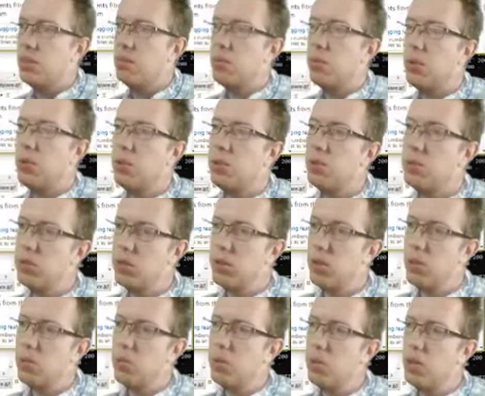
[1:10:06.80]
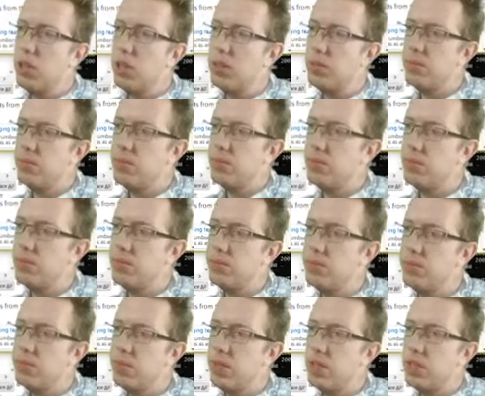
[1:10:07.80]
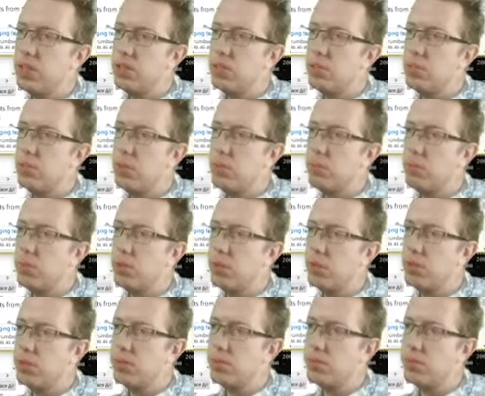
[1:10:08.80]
oh, you know what? I just remembered.